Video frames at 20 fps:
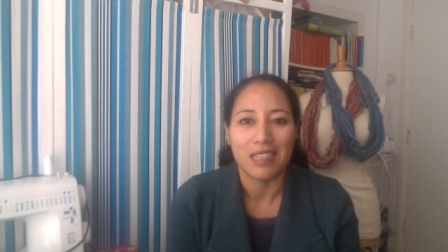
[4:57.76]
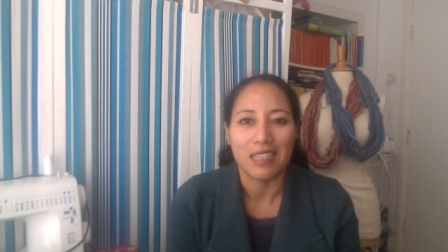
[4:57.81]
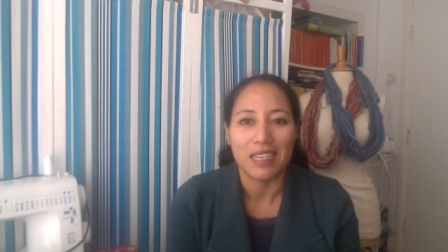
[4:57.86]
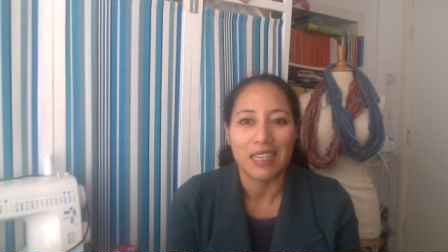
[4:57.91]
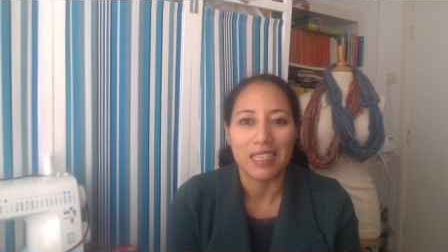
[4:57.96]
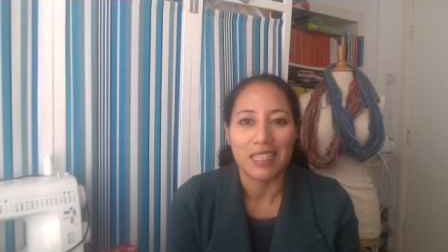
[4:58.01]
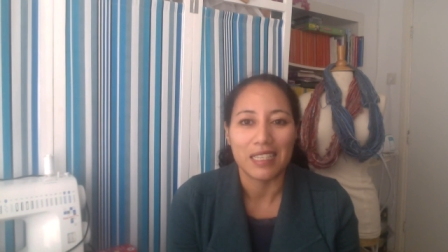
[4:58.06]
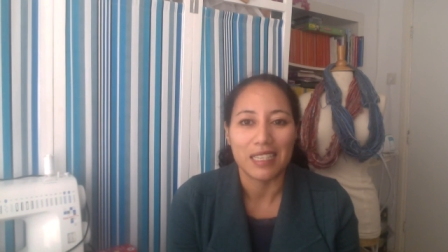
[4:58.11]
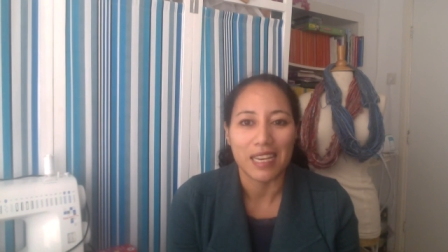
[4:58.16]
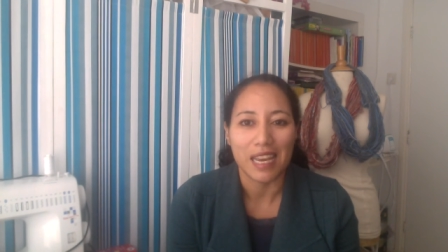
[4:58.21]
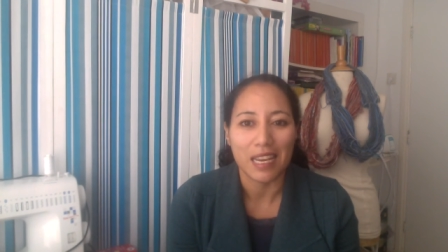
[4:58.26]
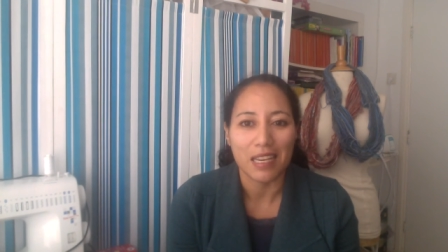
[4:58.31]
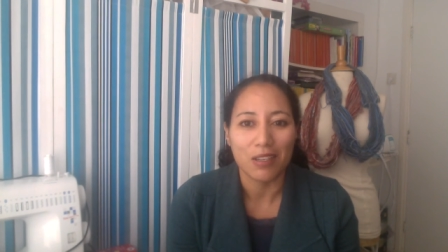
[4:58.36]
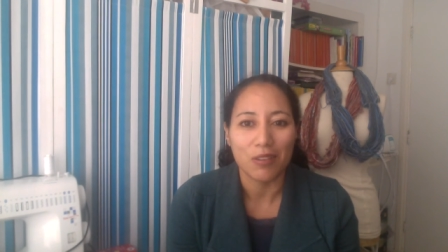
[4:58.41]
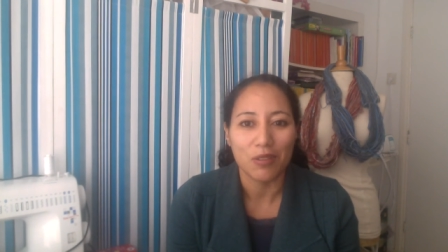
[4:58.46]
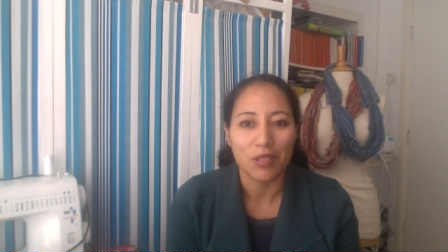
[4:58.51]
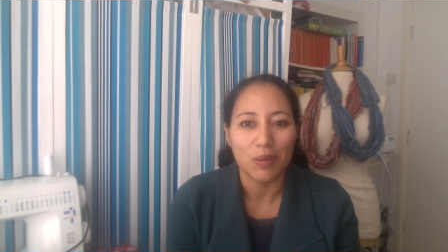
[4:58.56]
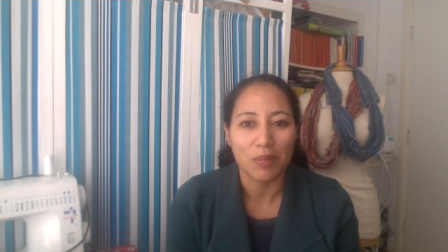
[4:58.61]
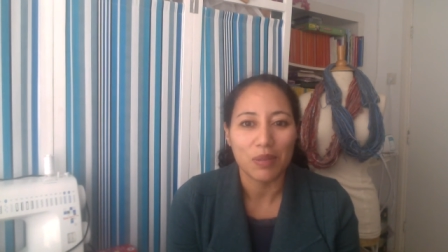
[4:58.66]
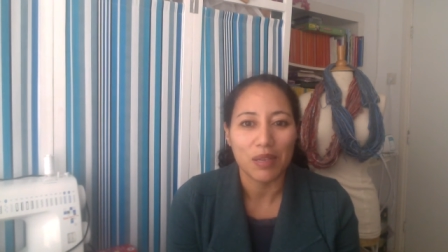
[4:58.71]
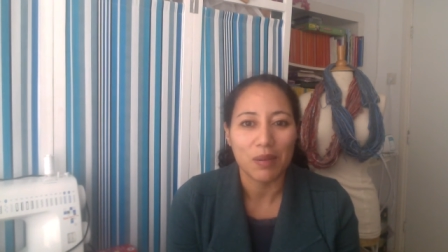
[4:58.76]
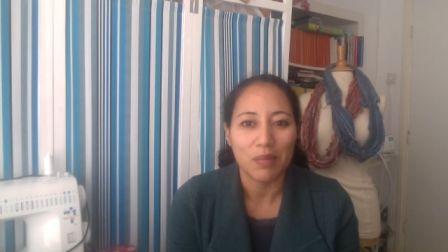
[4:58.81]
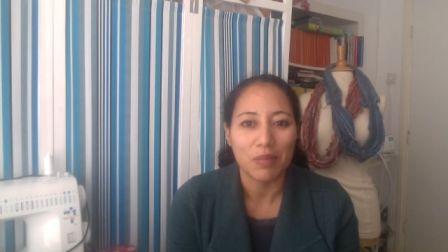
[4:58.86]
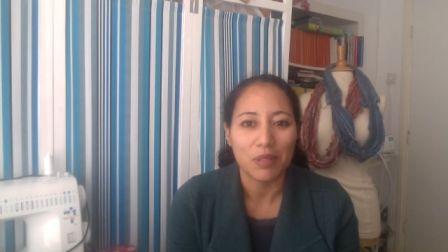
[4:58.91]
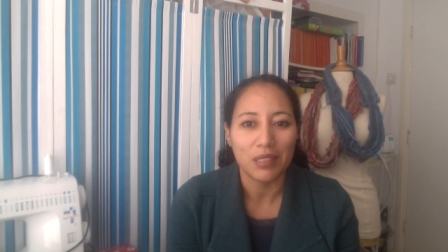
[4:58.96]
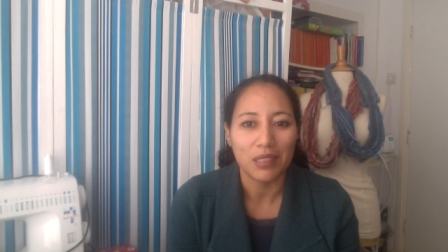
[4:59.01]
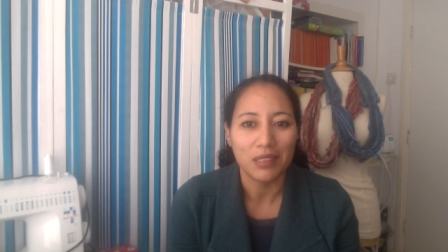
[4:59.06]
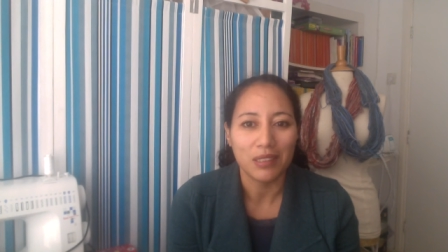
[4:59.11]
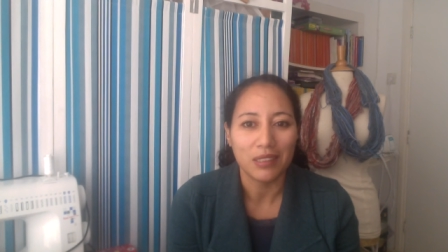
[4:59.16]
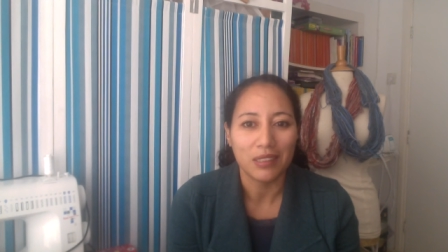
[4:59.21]
It's the end of
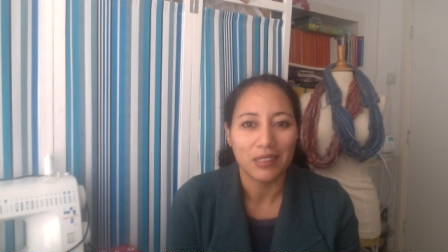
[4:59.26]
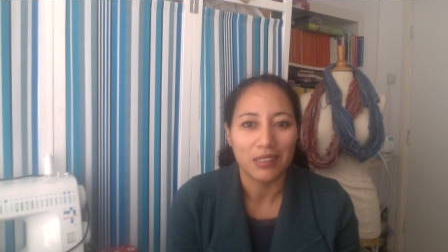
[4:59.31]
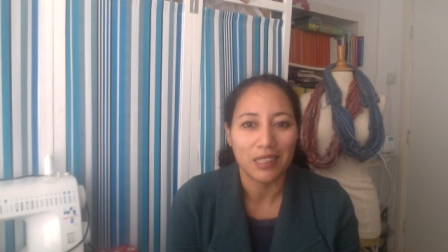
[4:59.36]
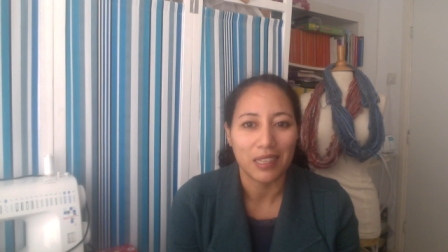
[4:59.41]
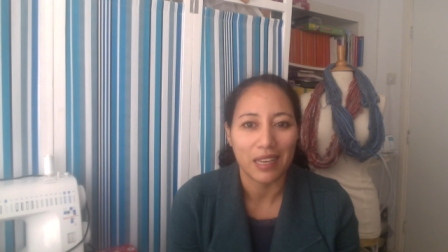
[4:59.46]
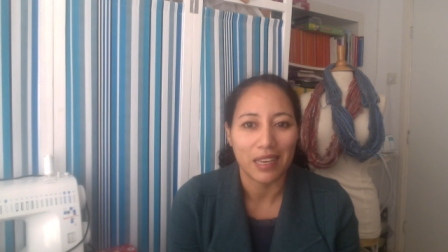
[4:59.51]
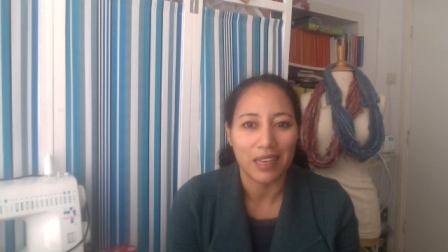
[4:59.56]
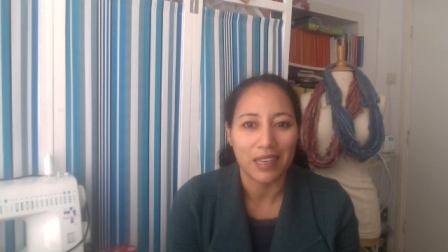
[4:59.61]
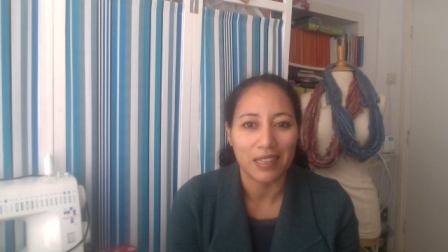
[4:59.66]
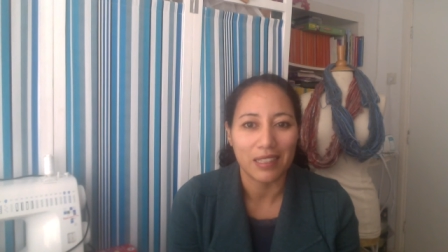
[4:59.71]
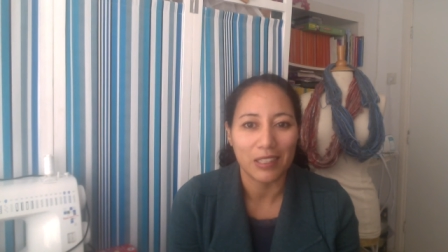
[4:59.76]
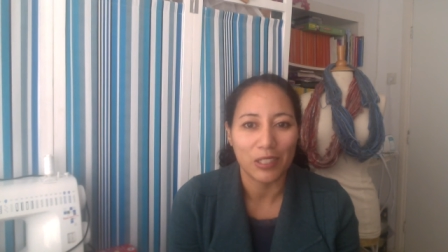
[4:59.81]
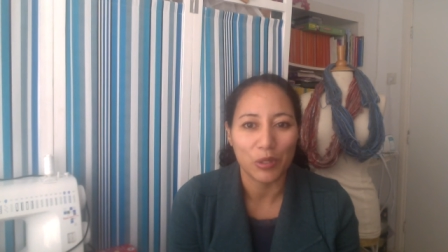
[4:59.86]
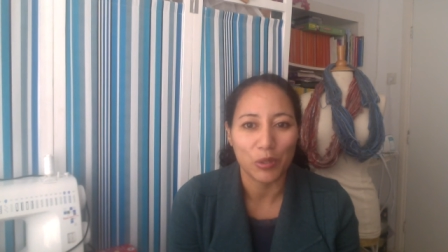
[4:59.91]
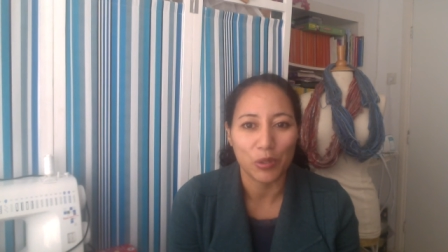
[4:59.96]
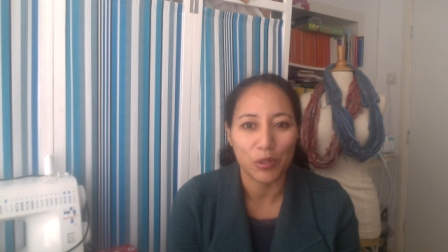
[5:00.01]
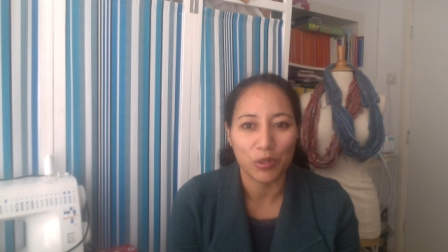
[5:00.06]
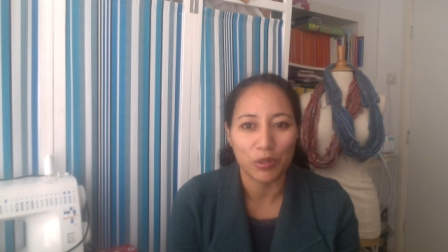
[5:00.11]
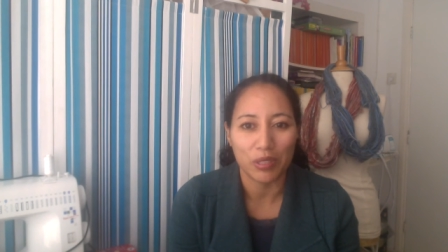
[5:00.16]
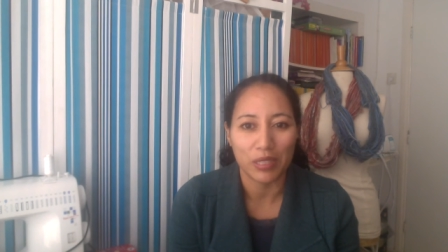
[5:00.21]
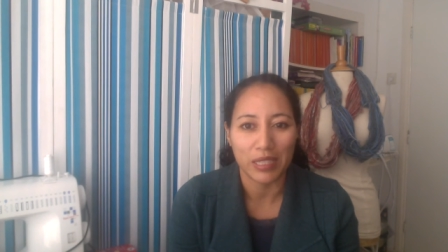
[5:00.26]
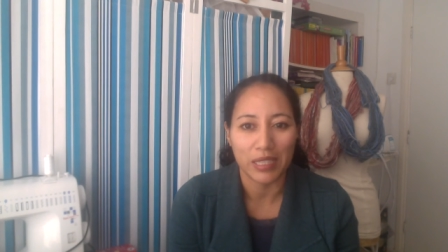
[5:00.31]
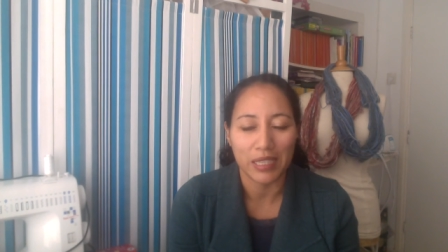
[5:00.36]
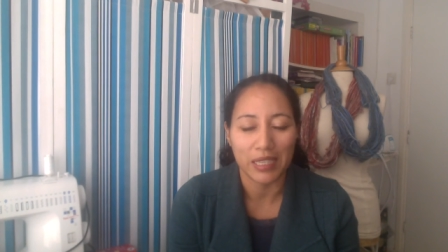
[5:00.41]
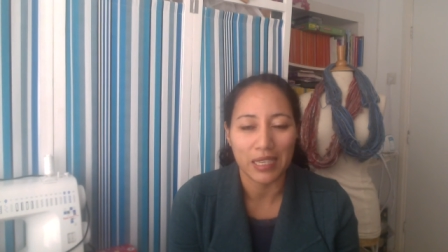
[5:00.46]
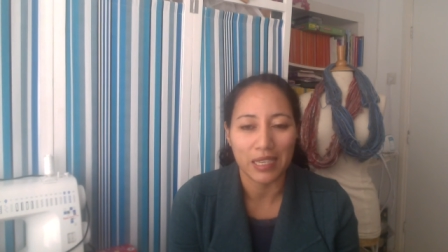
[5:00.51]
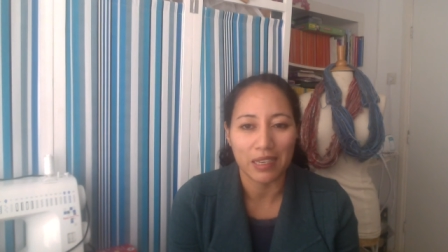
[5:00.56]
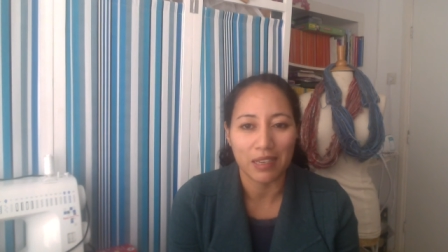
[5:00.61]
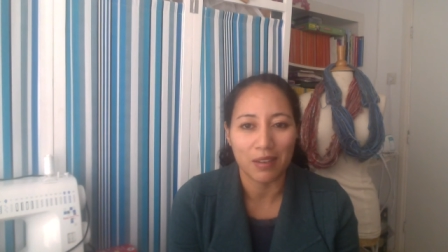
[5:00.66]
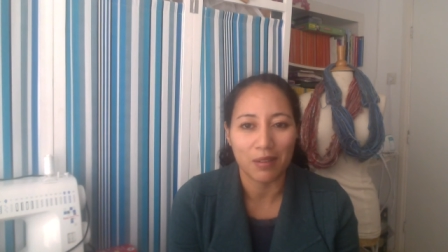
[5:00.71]
September, and
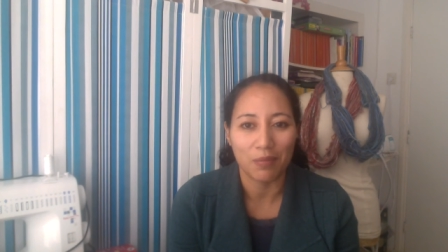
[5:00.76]
usually